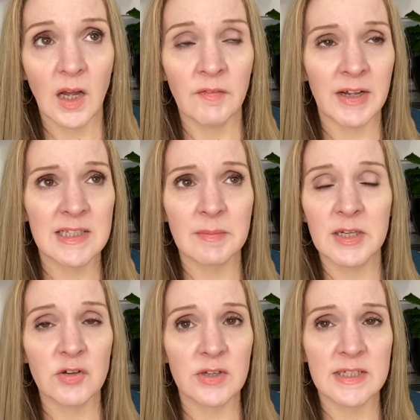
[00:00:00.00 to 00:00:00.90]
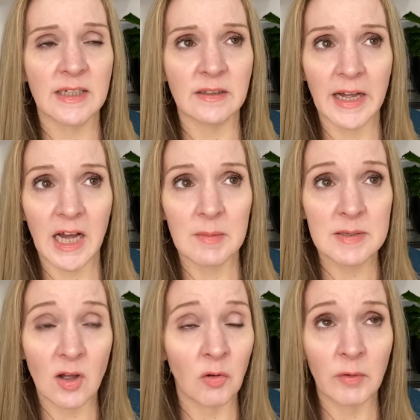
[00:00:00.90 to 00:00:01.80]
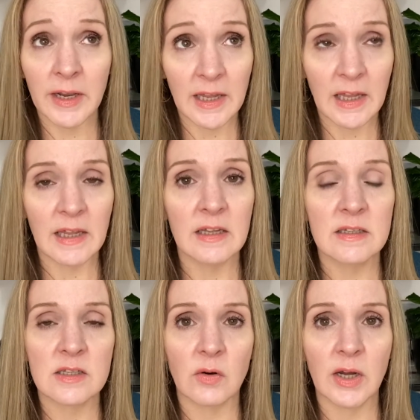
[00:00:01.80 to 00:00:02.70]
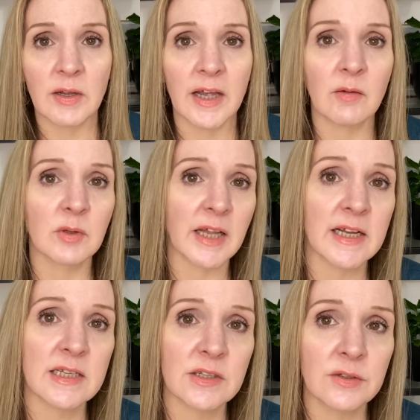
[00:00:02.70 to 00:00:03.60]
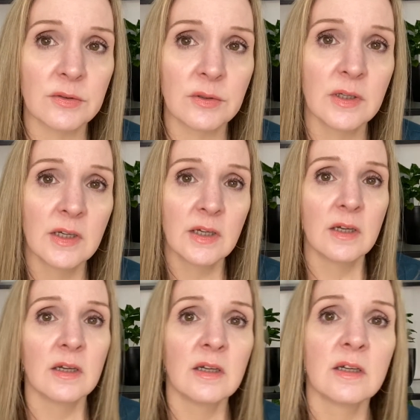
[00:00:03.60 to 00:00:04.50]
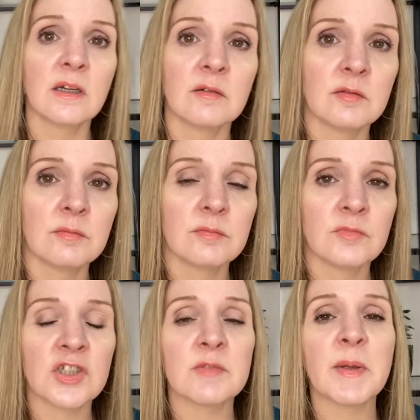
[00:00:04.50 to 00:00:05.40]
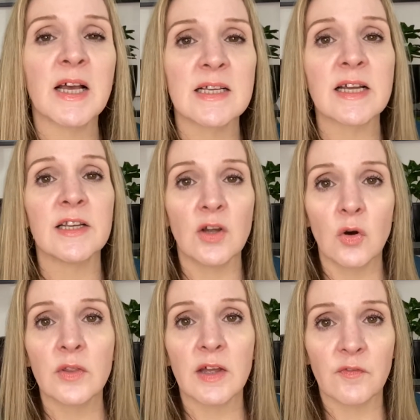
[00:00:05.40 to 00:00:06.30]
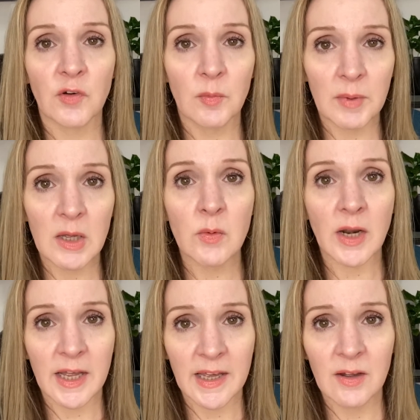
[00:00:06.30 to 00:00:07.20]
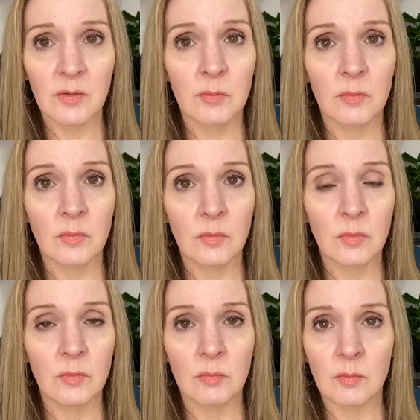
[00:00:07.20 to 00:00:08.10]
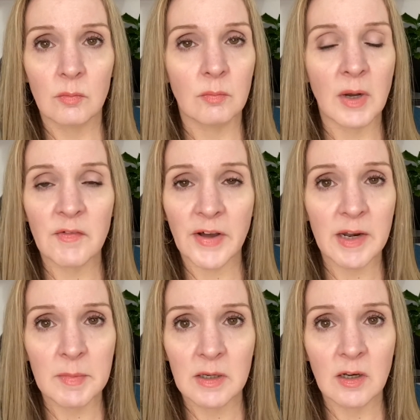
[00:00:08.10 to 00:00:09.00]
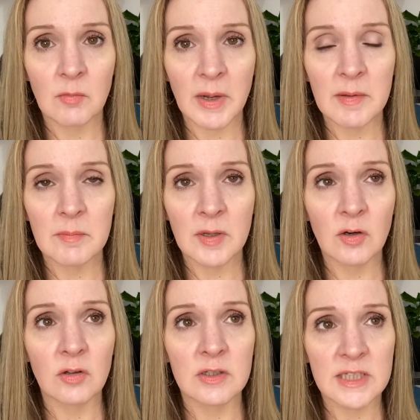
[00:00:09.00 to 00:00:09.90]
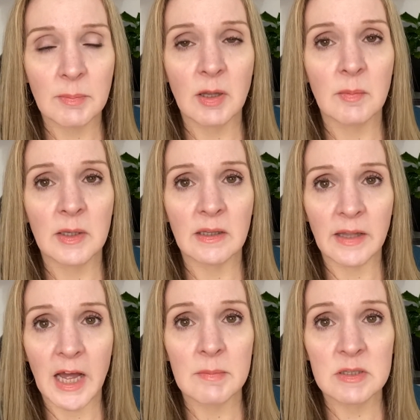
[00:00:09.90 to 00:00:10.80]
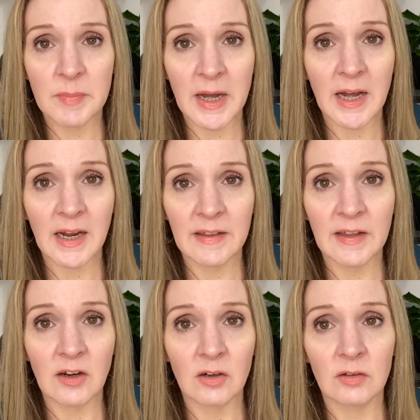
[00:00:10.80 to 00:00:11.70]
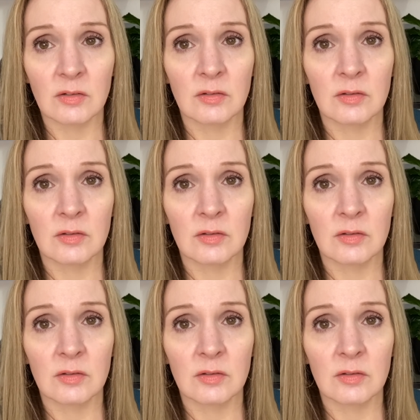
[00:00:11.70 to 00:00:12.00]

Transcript: had some interesting labs already, so I kind of would like to, just because I know that for me, when I get my vitamin and my mineral supplement labs back and they're